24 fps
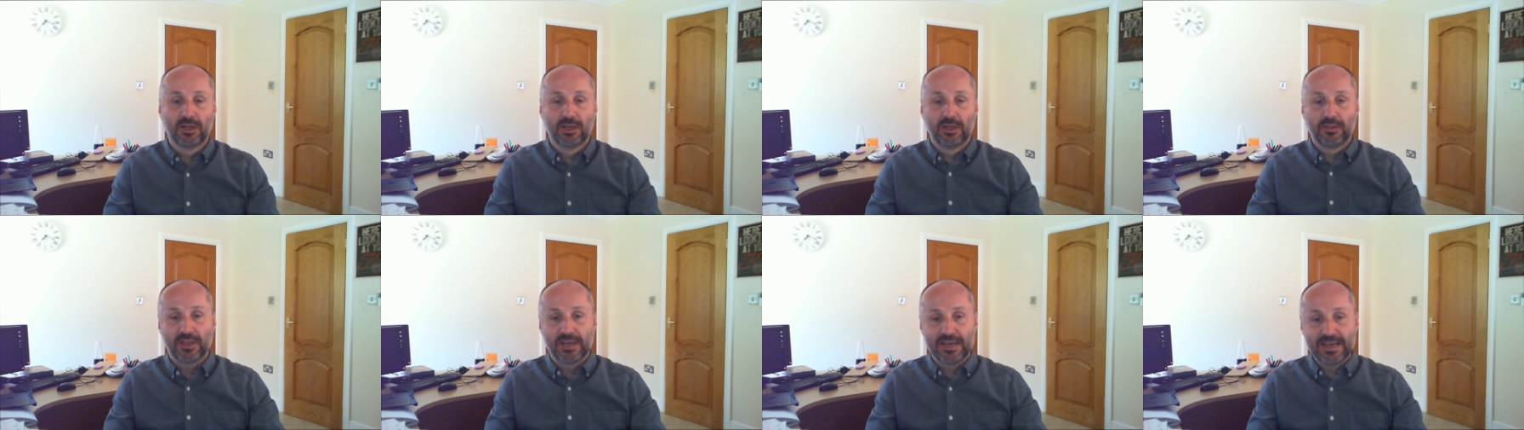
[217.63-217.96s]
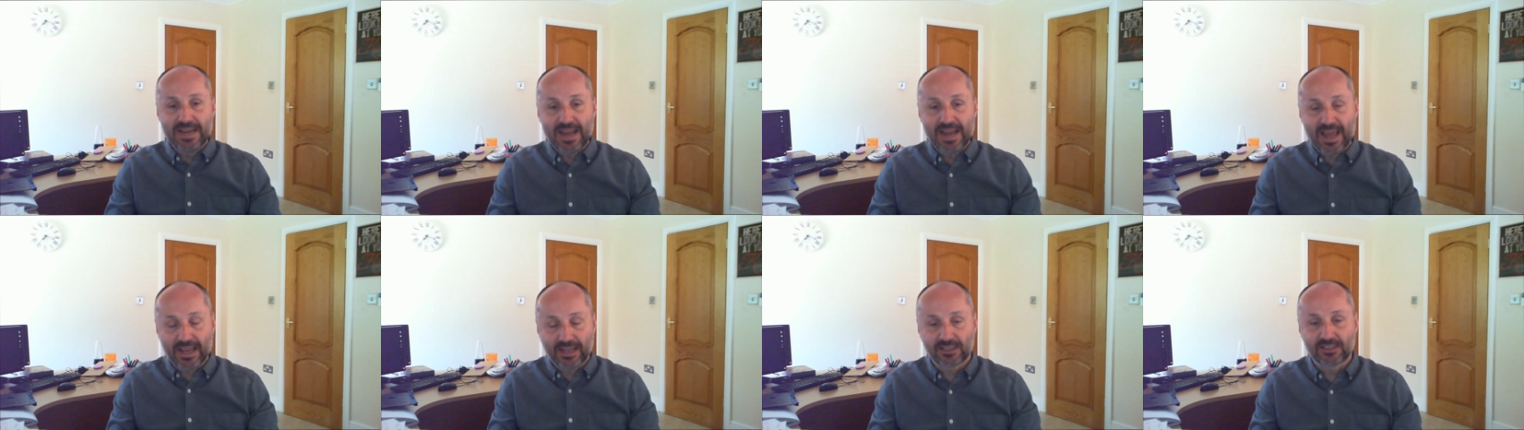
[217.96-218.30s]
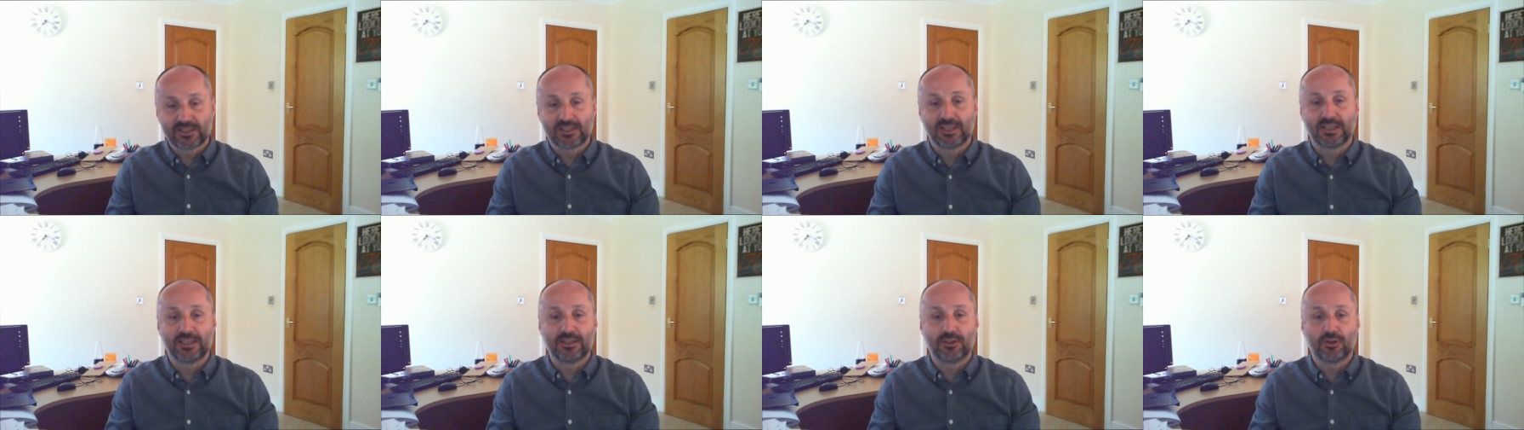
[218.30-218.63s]
The next
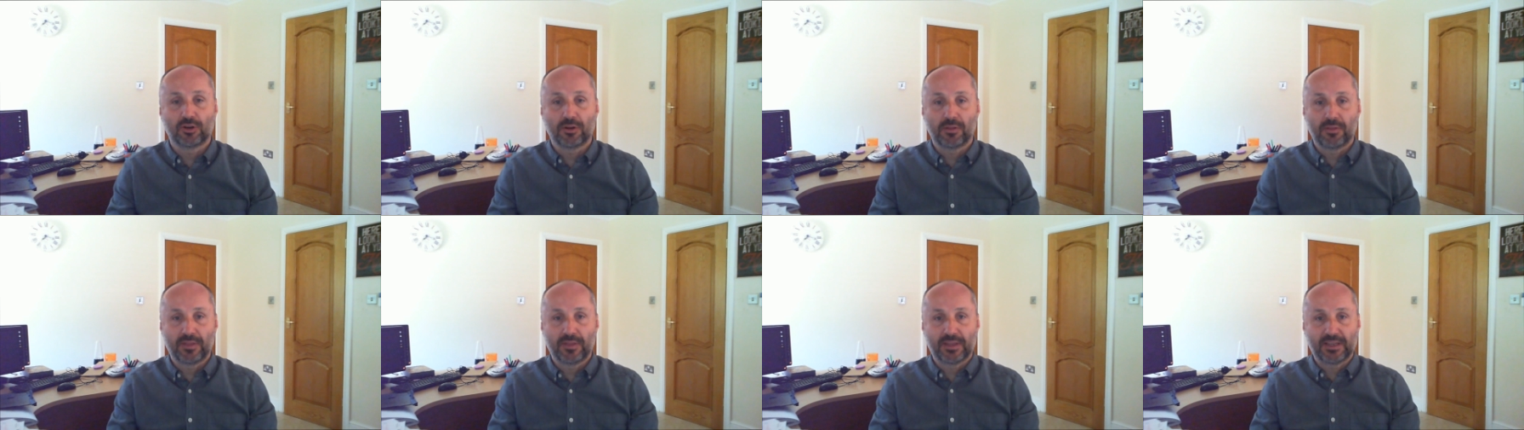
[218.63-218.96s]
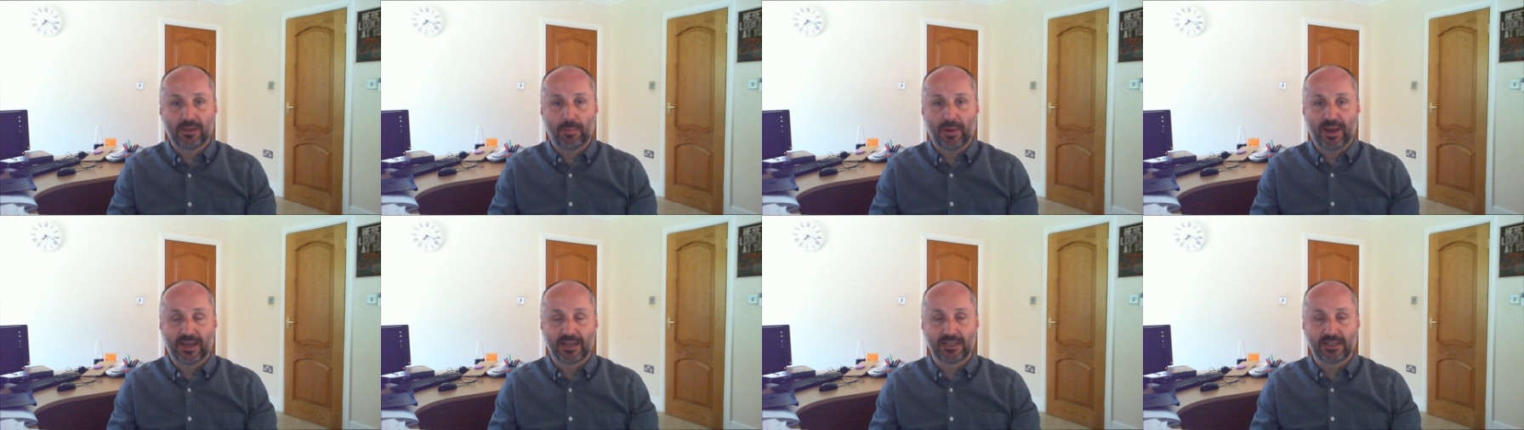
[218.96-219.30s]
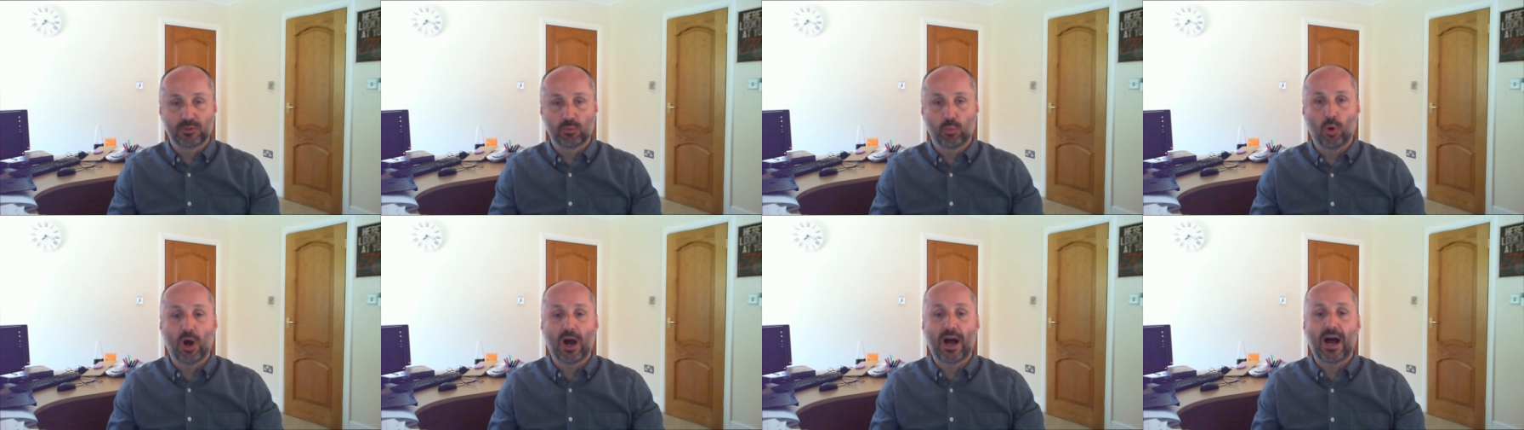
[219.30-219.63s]
thing you've got to think about is
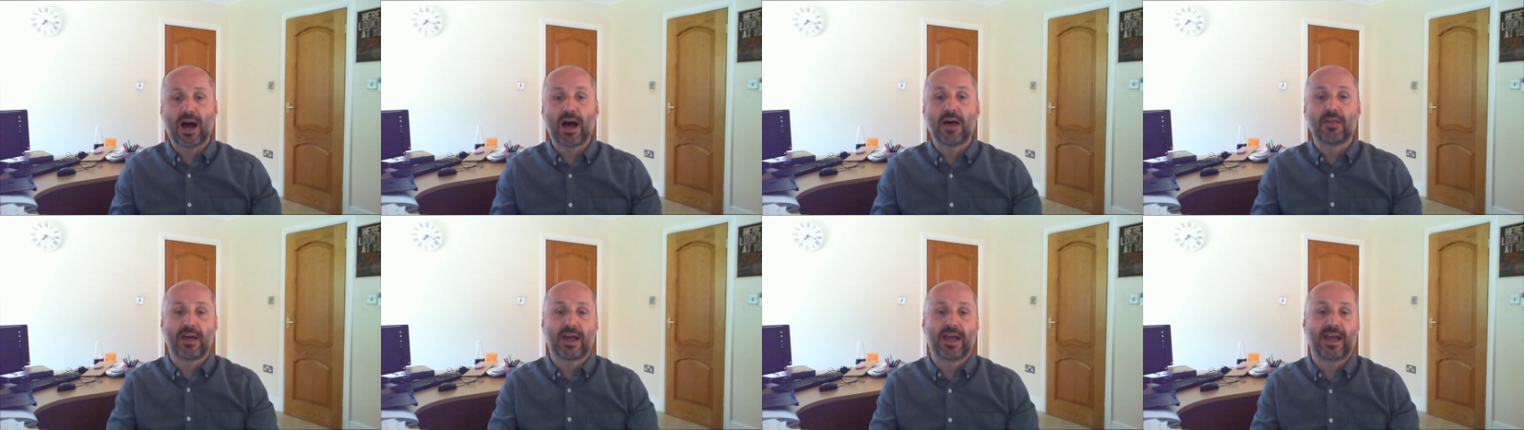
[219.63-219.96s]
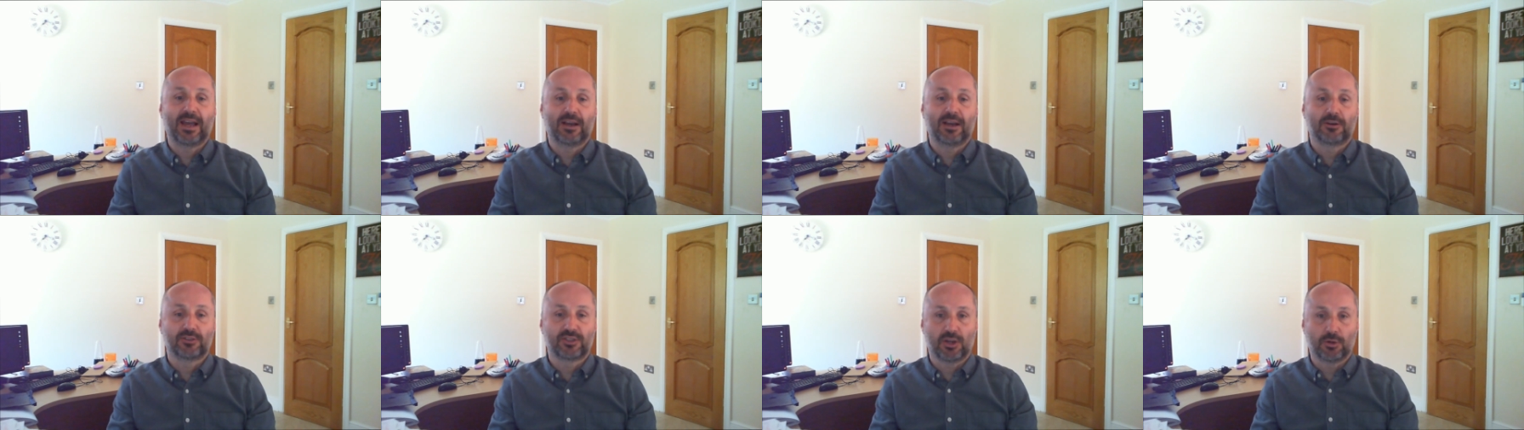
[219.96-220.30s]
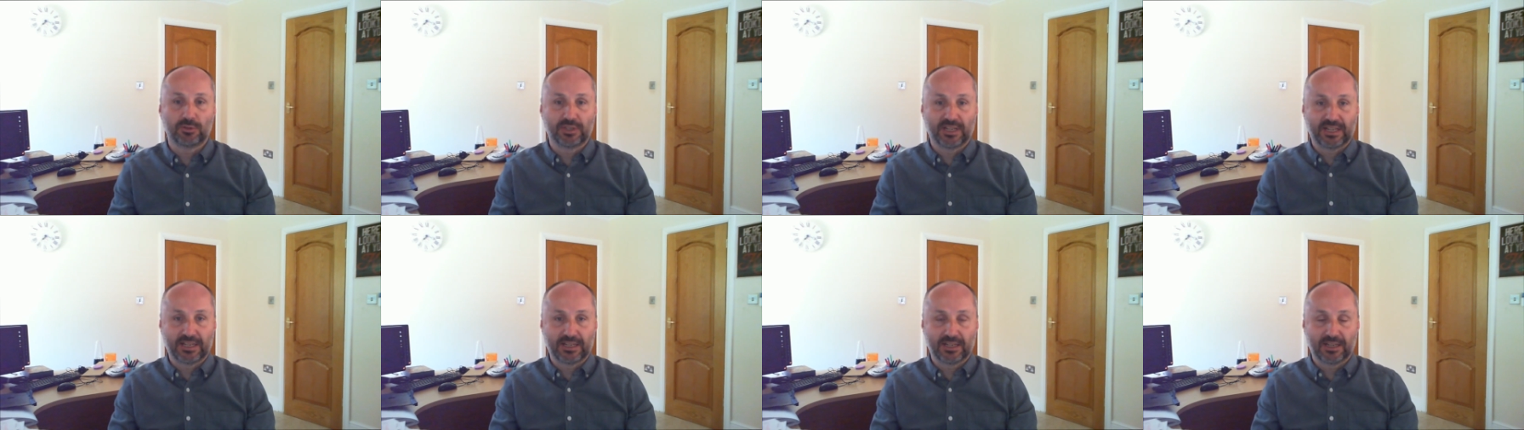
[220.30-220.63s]
what other household
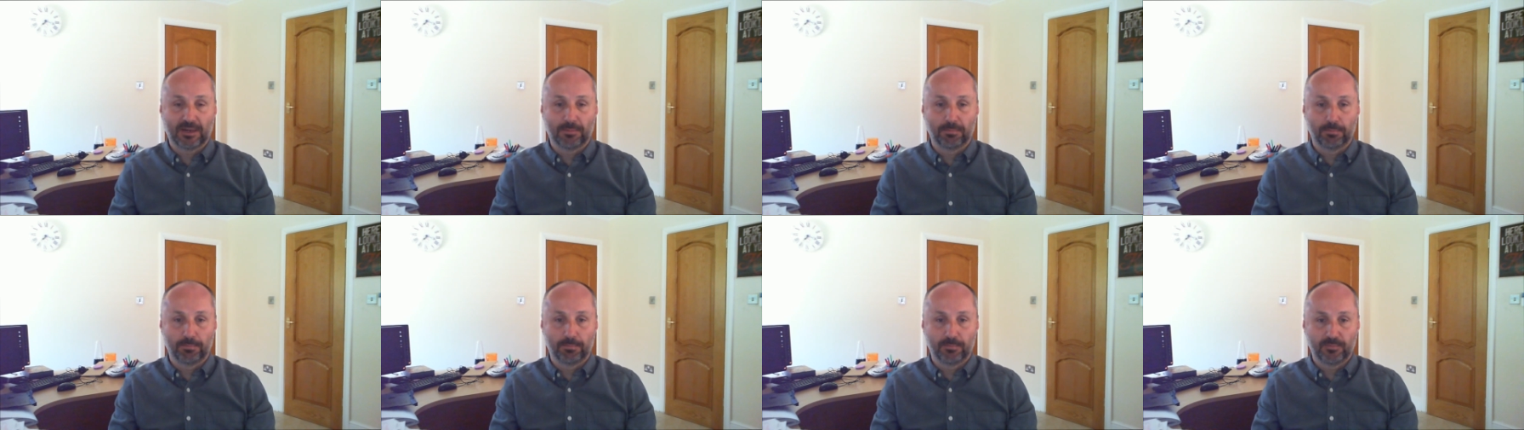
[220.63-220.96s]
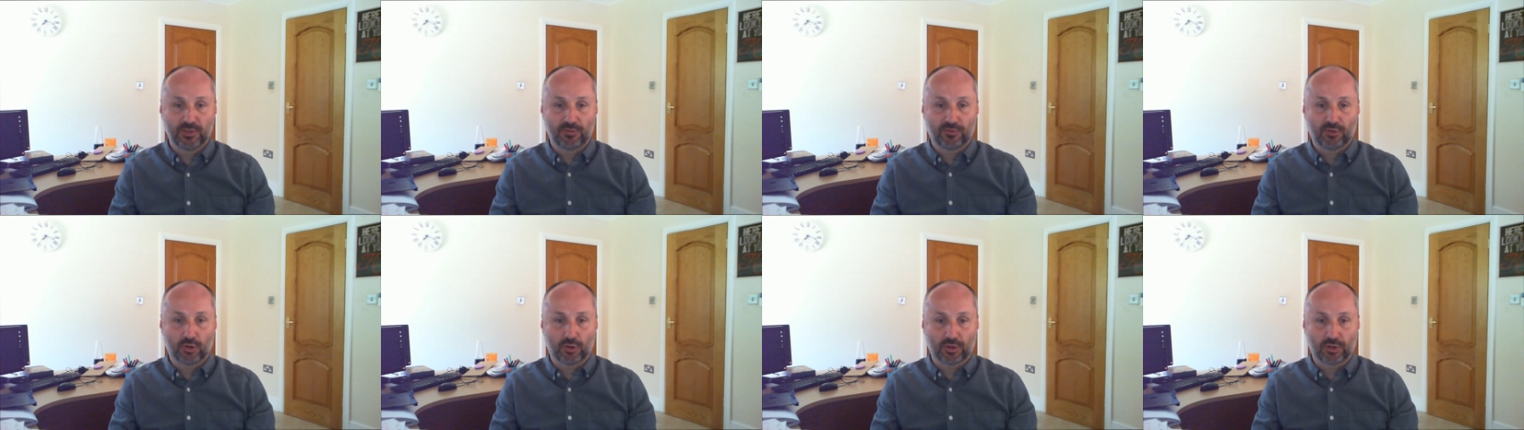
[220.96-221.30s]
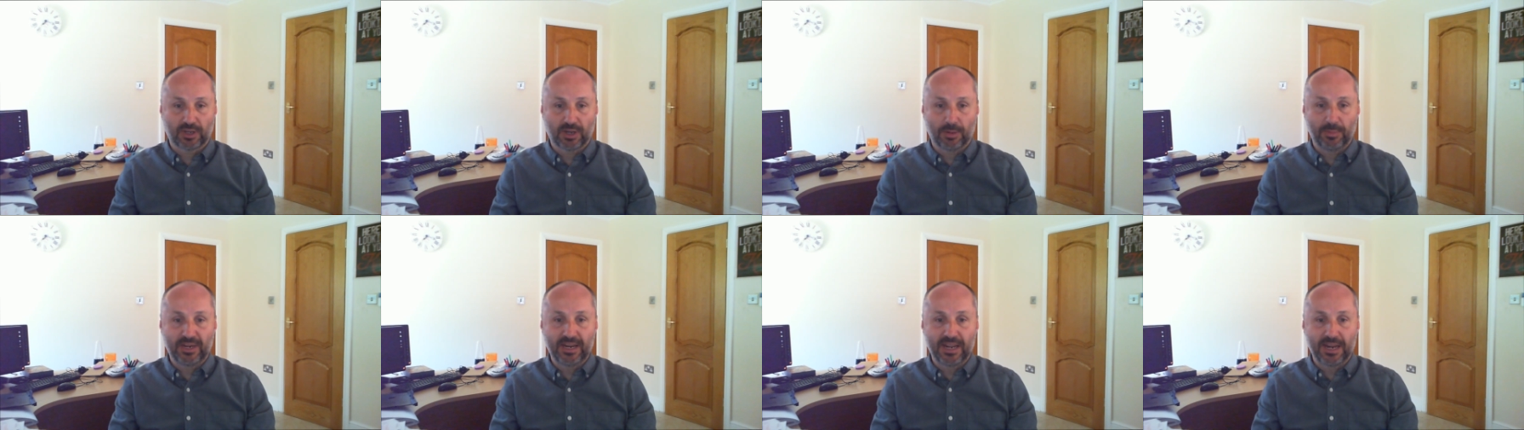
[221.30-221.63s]
income you've got
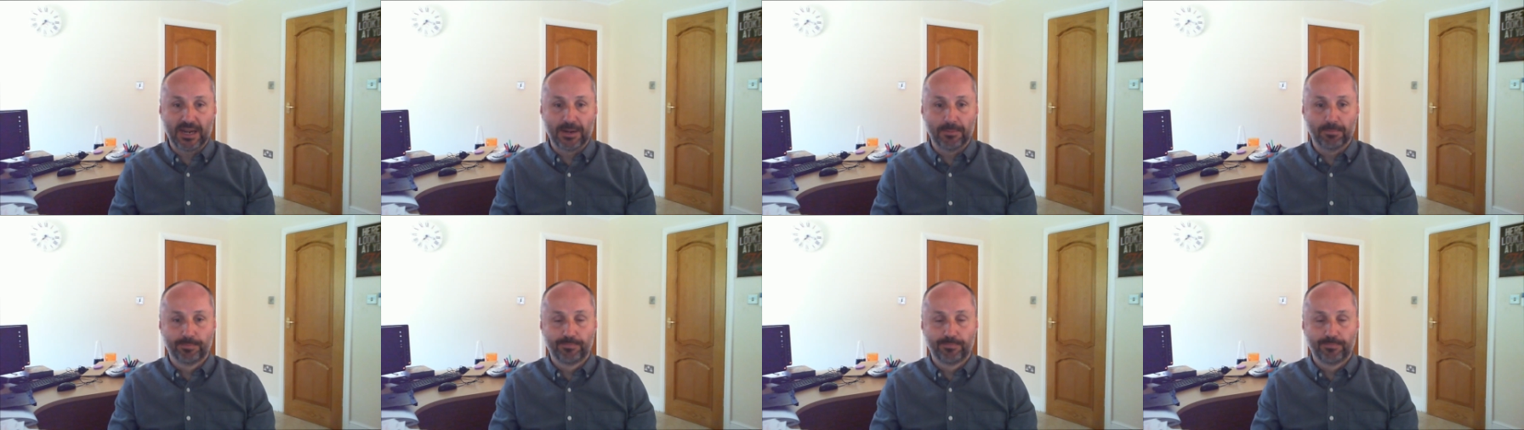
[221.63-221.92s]
coming in.